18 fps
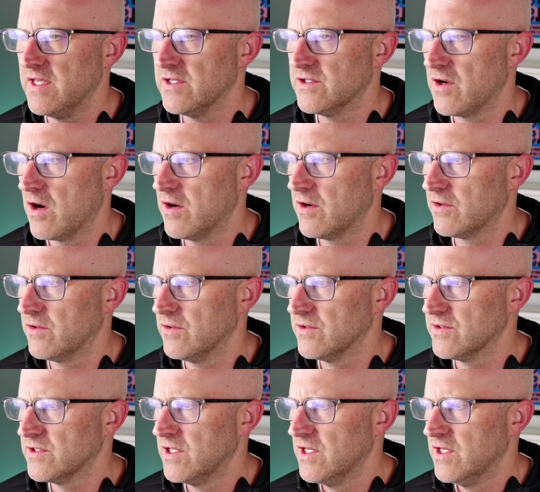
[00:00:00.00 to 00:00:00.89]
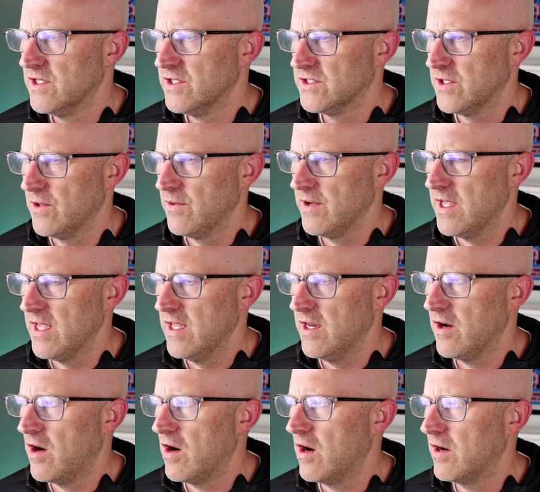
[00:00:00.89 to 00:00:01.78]
these articles. So
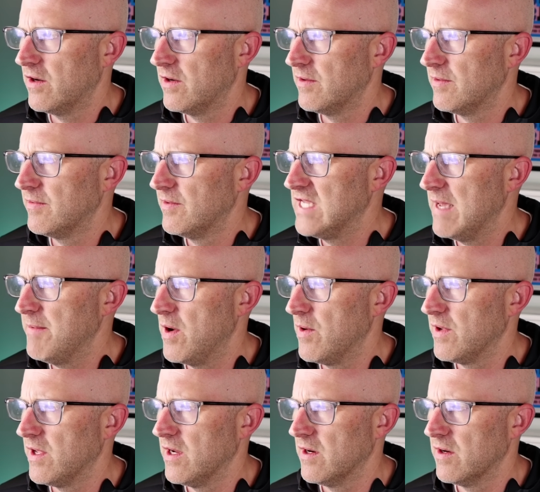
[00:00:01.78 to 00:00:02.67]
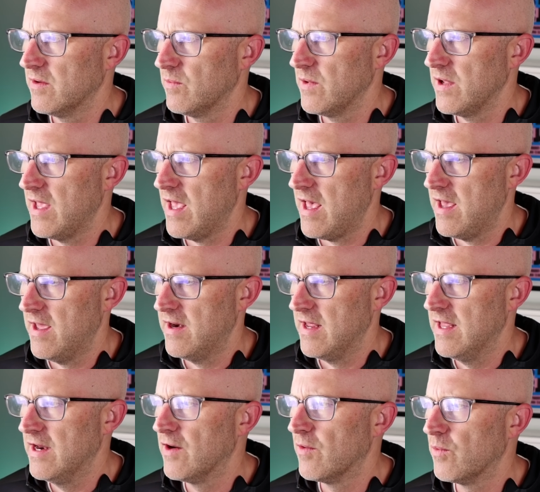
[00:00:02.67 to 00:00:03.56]
in our demo here, we had
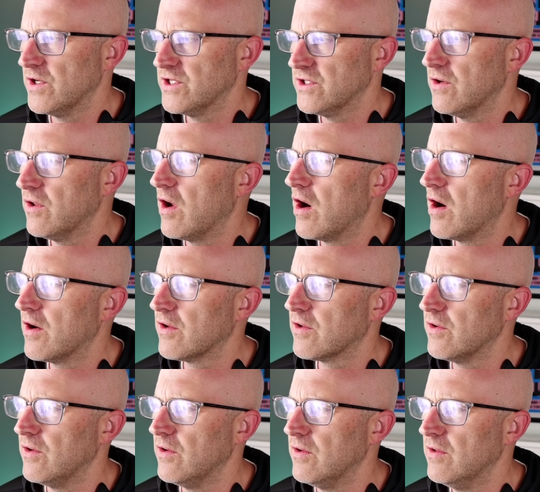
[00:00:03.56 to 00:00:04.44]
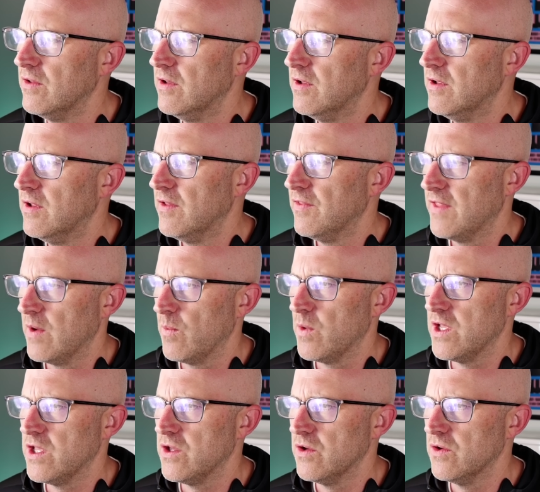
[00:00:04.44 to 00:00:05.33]
an original article that
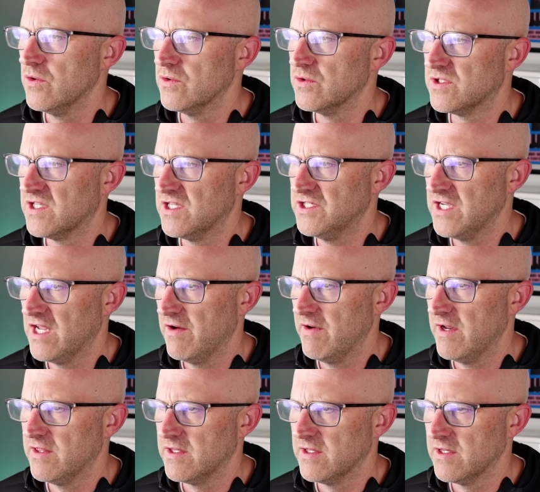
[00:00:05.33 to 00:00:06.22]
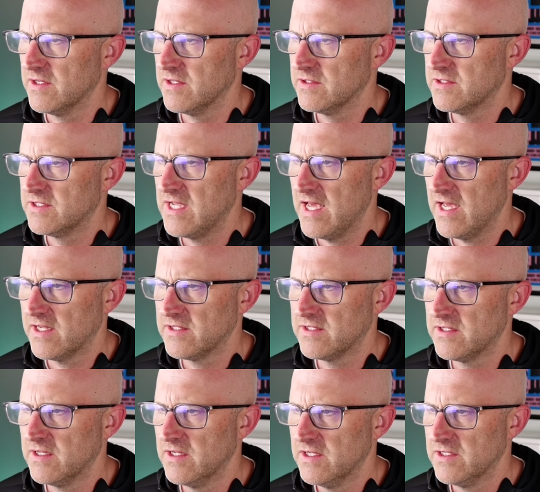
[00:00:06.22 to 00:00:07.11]
we used to generate the
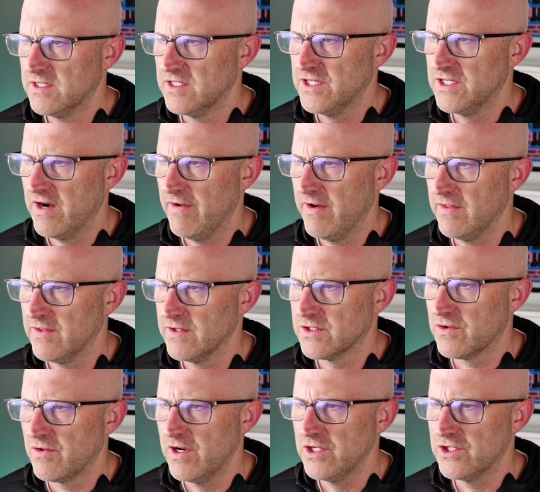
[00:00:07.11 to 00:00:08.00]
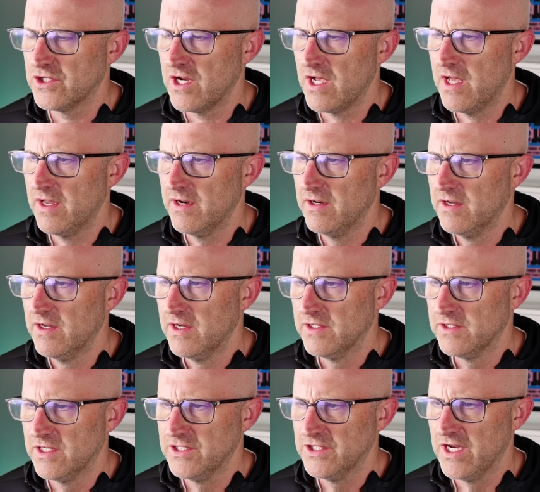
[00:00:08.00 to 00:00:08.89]
text, to generate the screenshot,
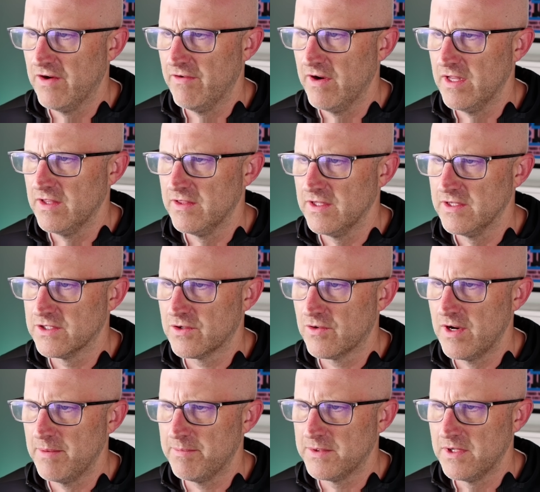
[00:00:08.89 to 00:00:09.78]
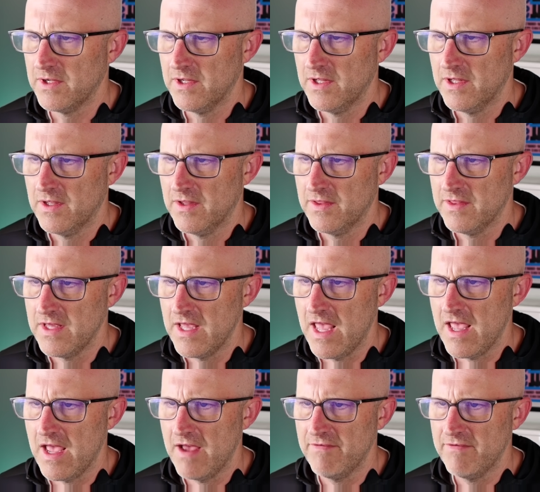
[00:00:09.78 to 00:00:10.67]
to generate the script,
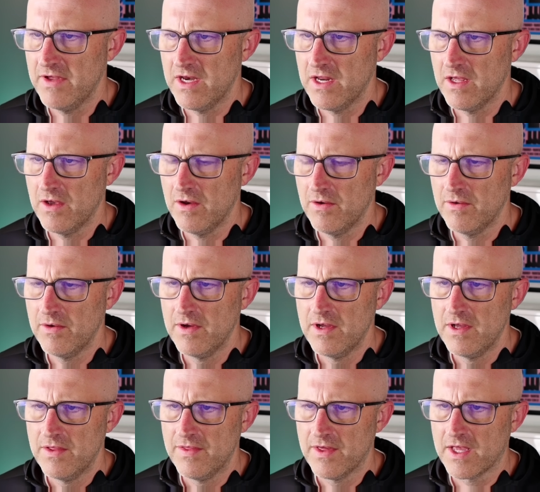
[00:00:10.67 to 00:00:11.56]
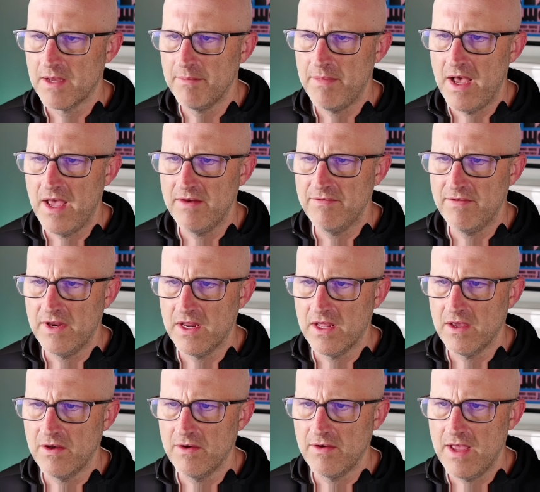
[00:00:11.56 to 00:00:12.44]
the AI video, the combined
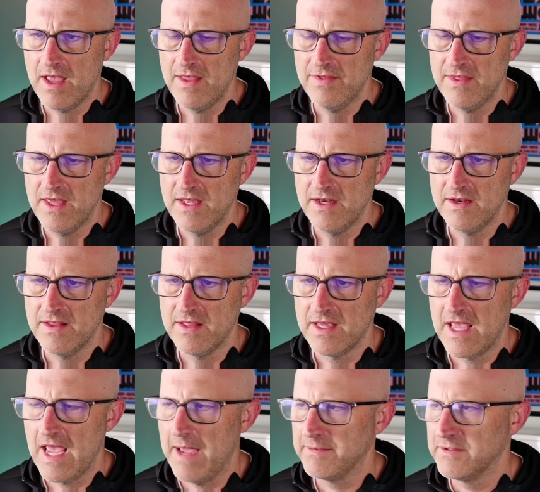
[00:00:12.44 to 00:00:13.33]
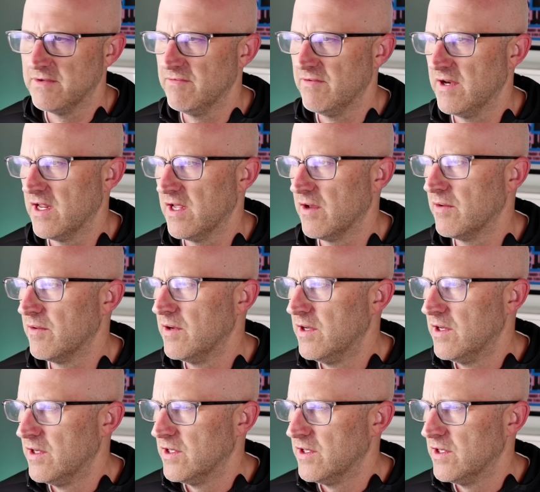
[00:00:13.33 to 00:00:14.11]
video, and then the caption video.